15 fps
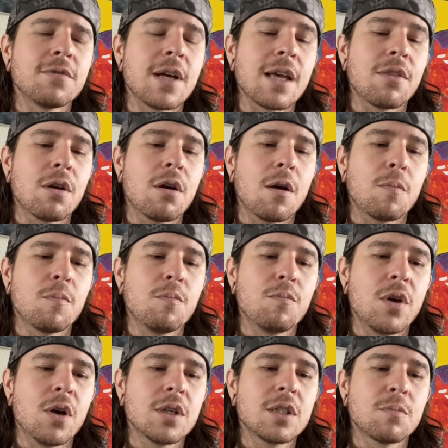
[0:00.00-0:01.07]
like,
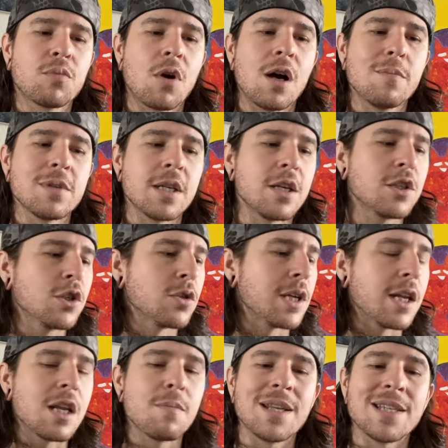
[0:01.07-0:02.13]
there's some problems and issues that
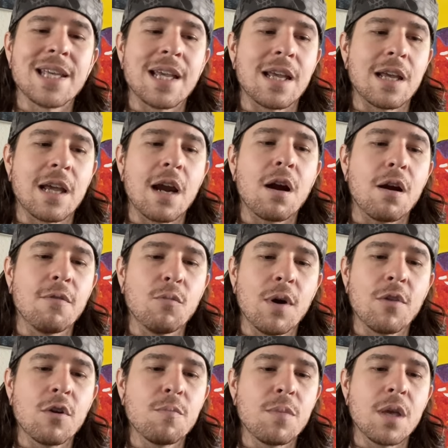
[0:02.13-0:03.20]
need to be taken care of,
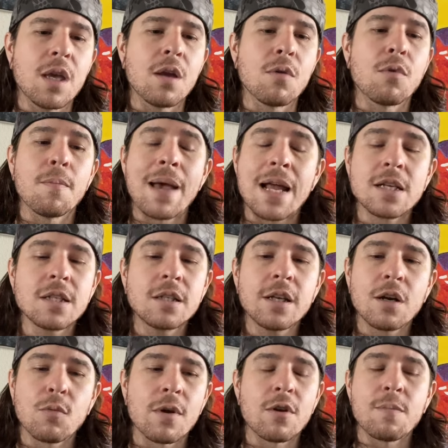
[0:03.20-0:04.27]
whether it be romantically
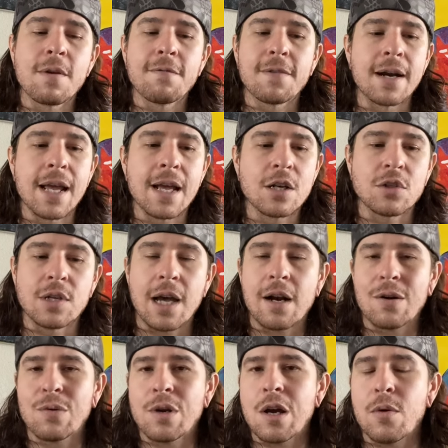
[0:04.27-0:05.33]
or whether it be financially. I
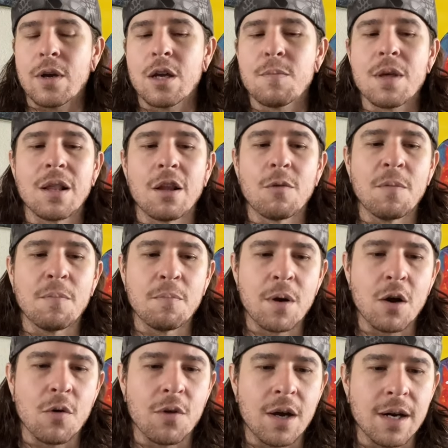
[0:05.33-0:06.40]
don't know. It could be a little bit of
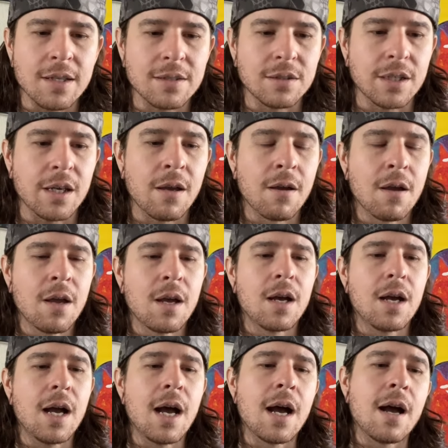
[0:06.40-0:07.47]
both, honestly.
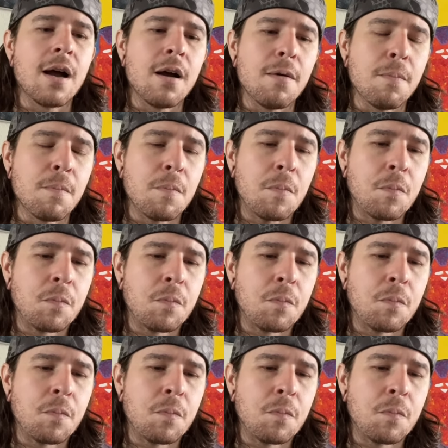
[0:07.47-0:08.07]
You're,